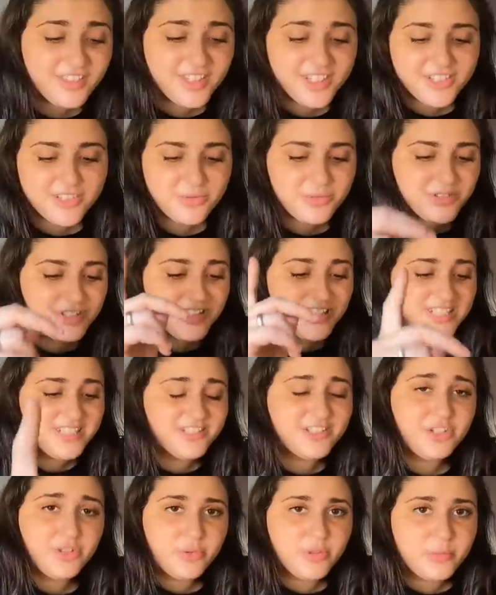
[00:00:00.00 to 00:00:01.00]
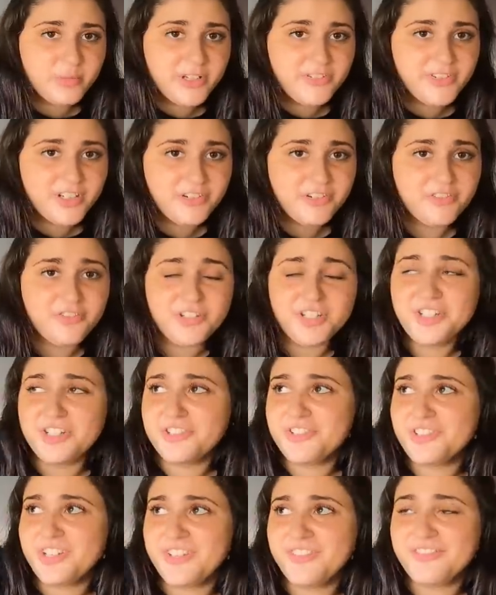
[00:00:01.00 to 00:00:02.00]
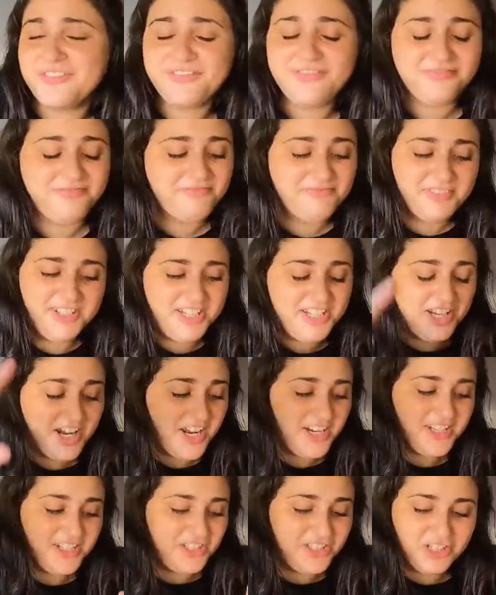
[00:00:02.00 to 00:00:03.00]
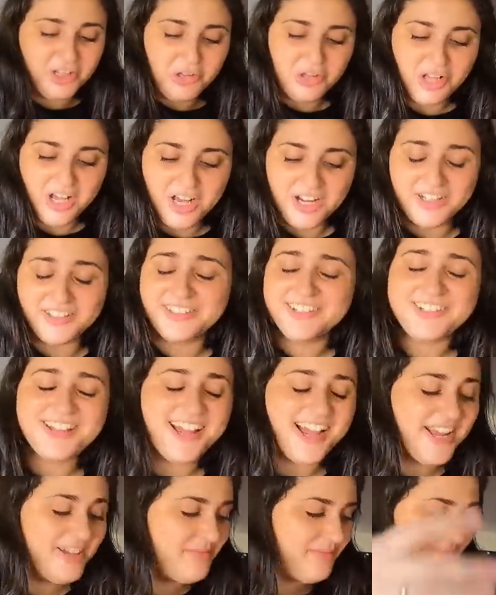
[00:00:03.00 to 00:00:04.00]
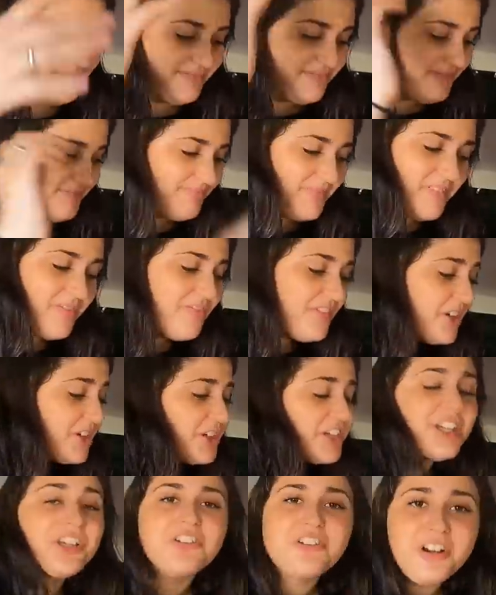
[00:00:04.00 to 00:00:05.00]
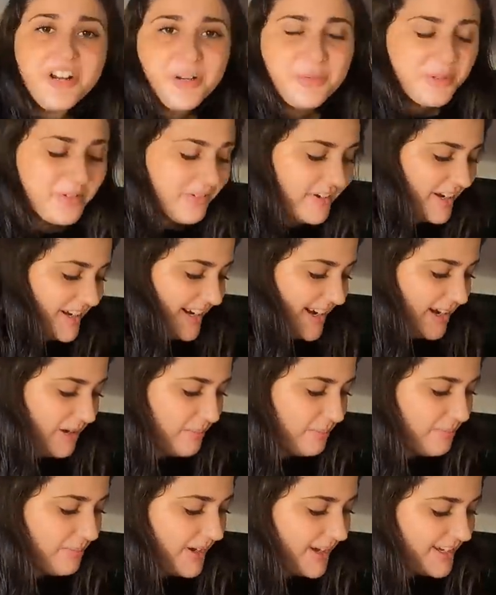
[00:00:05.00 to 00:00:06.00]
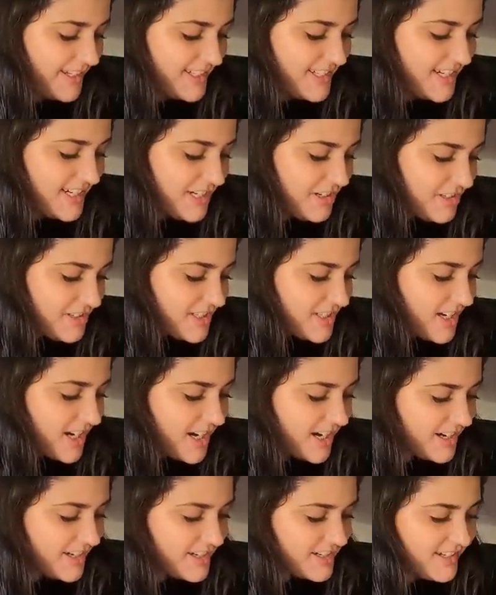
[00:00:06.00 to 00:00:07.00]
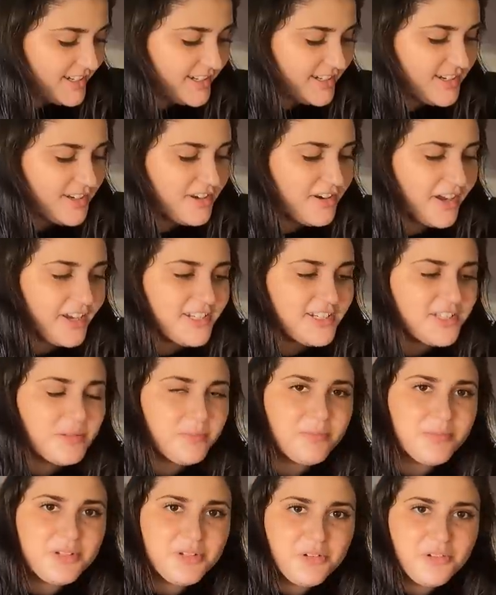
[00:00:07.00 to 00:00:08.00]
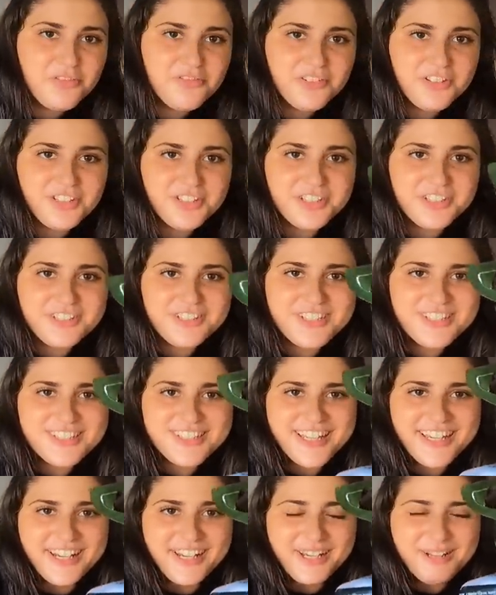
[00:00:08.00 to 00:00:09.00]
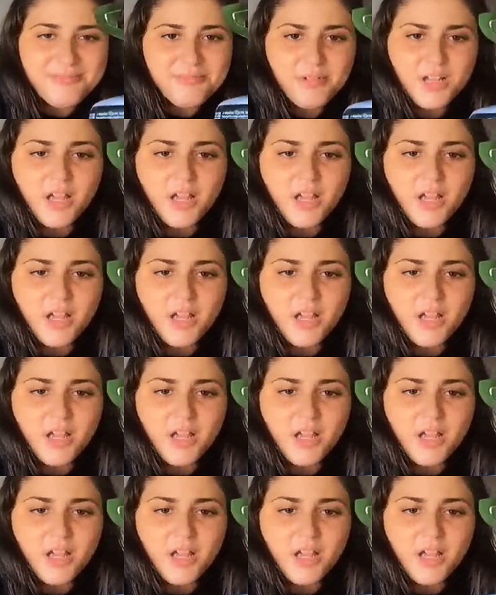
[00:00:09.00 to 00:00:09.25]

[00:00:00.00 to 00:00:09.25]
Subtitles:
This was easily one of my favorite videos I've done in so long. I'm feeling incredible right now. But here's our nice, beautiful little setup.